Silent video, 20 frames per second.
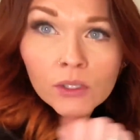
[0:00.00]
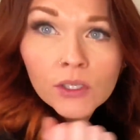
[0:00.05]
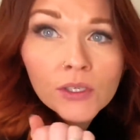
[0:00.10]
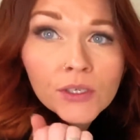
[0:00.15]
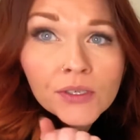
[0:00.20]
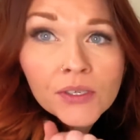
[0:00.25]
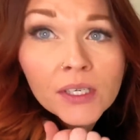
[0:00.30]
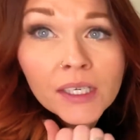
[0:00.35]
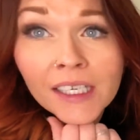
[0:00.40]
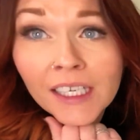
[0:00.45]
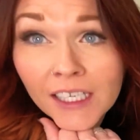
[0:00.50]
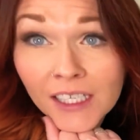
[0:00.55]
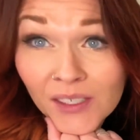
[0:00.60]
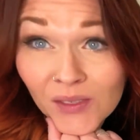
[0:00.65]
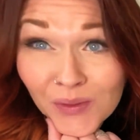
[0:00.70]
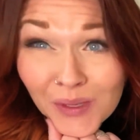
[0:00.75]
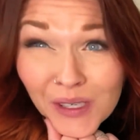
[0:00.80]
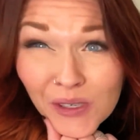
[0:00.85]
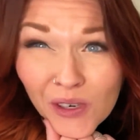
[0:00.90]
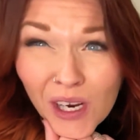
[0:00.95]
so in case we
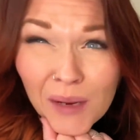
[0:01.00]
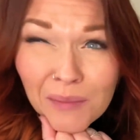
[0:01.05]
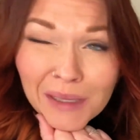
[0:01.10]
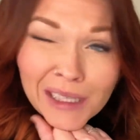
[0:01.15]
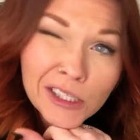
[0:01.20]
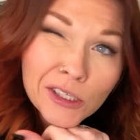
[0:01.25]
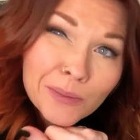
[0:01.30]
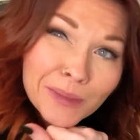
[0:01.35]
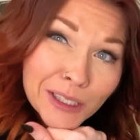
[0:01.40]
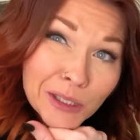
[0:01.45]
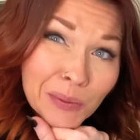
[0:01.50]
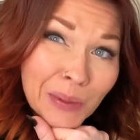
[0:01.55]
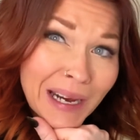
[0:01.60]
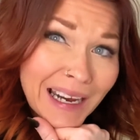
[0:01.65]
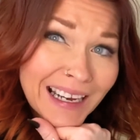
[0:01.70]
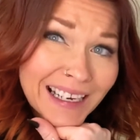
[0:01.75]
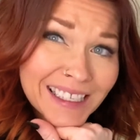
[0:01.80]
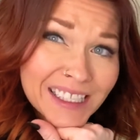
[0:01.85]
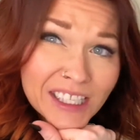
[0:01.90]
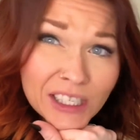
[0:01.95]
drop a little bit of
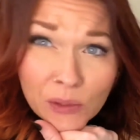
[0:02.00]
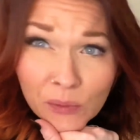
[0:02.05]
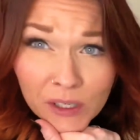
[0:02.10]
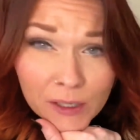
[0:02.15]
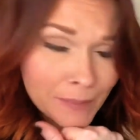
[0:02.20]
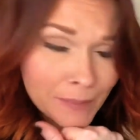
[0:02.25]
wax. I don't want to make a